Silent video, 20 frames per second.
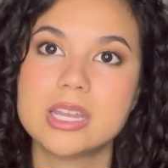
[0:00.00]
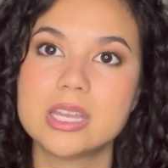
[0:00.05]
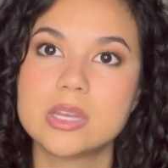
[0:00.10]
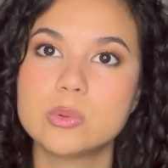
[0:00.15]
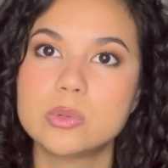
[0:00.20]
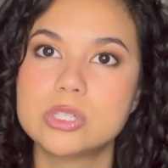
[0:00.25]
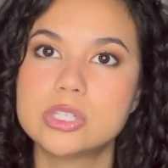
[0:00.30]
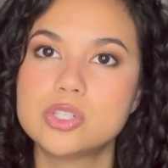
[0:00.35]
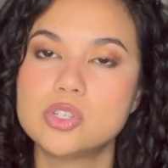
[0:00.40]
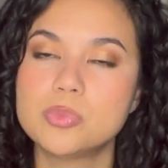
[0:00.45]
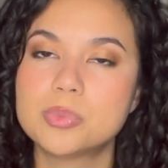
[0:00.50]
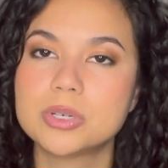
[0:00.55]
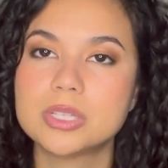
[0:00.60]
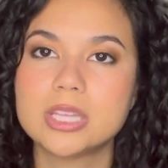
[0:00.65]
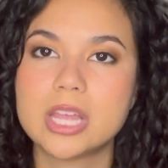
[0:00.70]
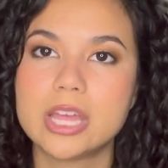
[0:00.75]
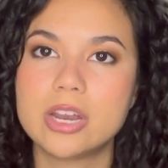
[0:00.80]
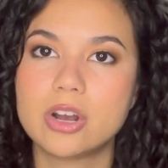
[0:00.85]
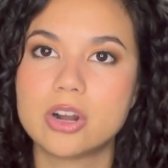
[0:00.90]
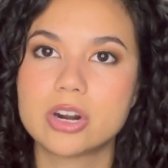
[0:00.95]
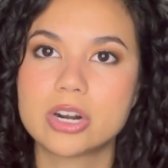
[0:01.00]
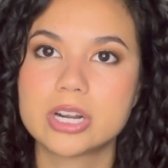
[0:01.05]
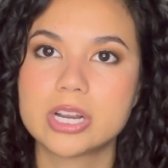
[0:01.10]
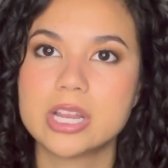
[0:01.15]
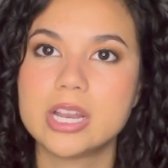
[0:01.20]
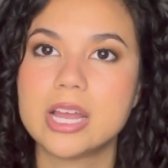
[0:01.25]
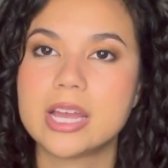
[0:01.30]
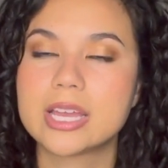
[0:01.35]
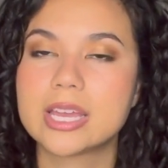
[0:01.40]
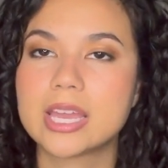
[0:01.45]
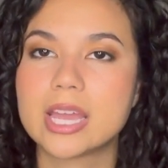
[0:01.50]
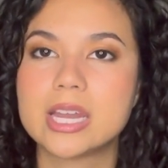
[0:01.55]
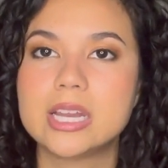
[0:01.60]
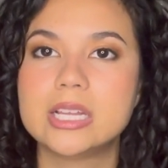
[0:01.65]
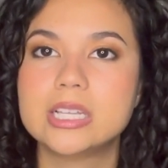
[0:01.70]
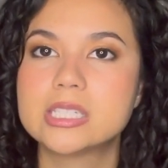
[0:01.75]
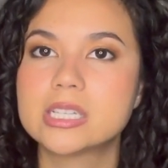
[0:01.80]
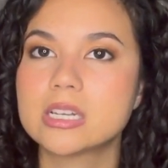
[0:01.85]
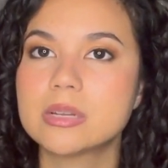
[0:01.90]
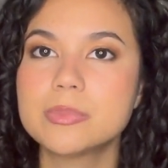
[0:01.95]
It was super lighthearted. Again,
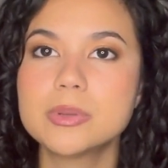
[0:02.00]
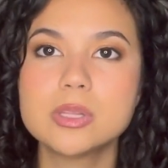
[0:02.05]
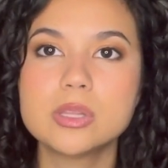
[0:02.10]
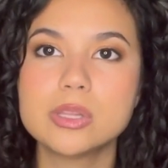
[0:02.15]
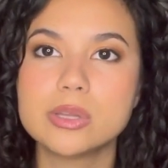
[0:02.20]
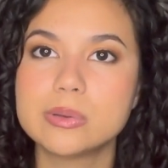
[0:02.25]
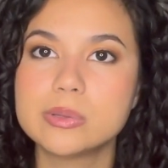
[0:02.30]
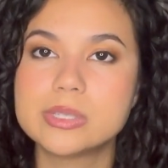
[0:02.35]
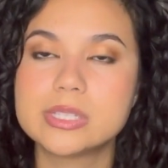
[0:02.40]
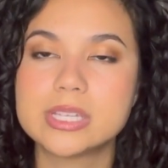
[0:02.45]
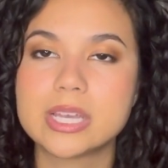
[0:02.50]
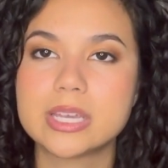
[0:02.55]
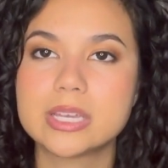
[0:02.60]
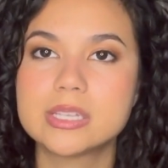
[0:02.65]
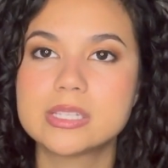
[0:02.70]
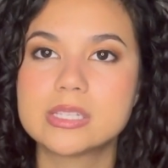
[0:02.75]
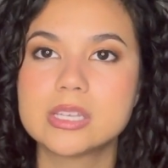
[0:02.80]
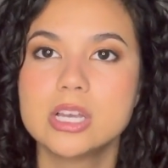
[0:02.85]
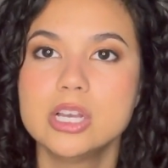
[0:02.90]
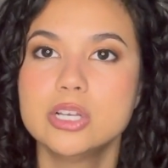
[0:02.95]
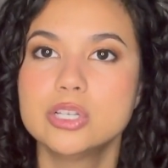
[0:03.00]
it's going to be low stakes,